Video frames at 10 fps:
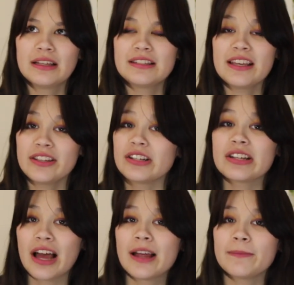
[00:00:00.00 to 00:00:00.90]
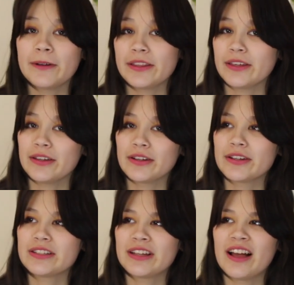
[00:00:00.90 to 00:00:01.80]
take your time with
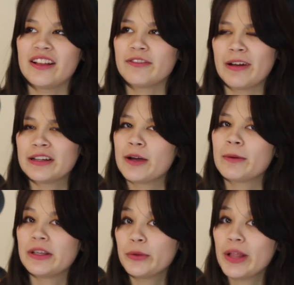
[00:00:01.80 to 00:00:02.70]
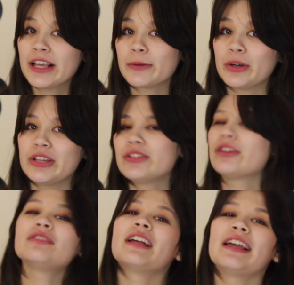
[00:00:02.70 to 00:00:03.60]
your style, find out what you like and what you
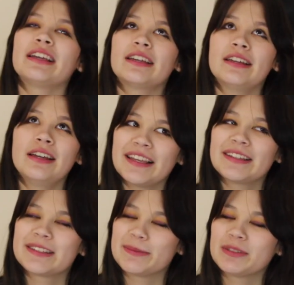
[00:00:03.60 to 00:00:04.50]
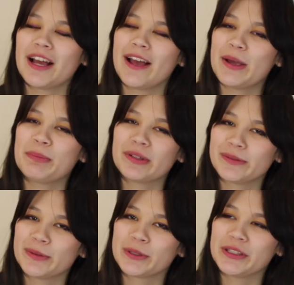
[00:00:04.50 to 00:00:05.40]
don't like. Take some time
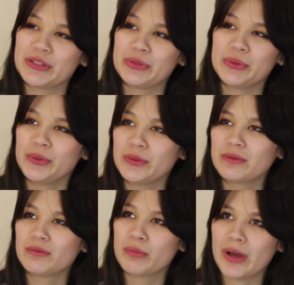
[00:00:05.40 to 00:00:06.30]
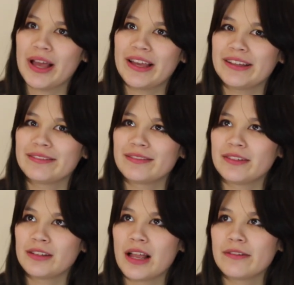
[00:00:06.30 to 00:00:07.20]
before you buy
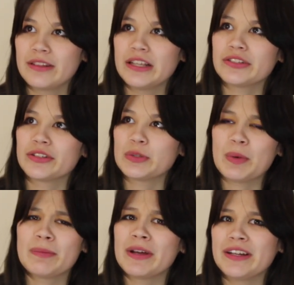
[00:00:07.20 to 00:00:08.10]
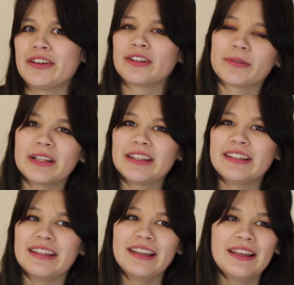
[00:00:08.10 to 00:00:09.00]
a lot of things or spend money on a
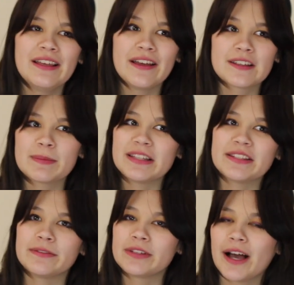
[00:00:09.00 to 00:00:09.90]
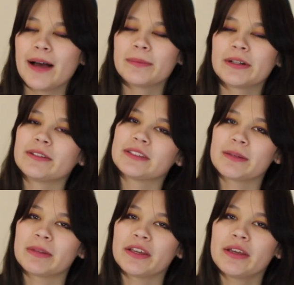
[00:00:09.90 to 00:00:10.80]
really expensive top or
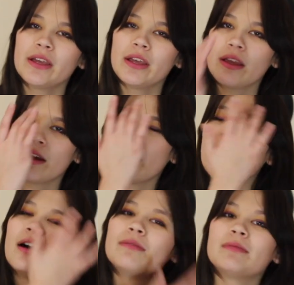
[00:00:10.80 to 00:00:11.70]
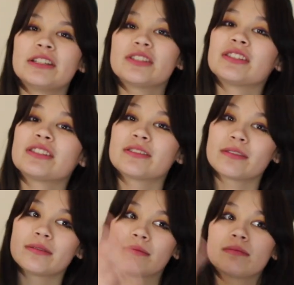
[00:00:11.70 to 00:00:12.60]
something. It's just
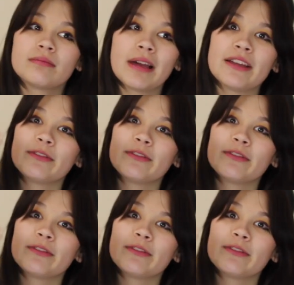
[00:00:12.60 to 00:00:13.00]
my